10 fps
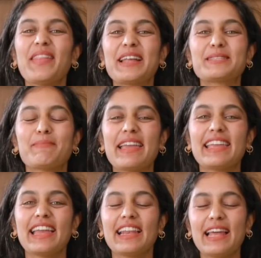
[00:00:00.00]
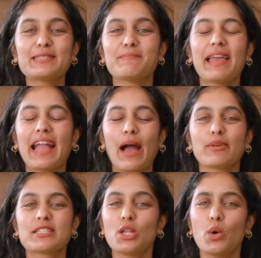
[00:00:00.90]
that's baking, let's make our
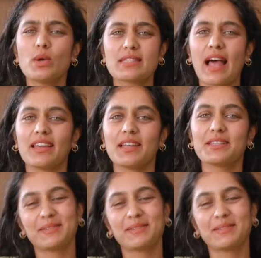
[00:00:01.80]
slaw salad.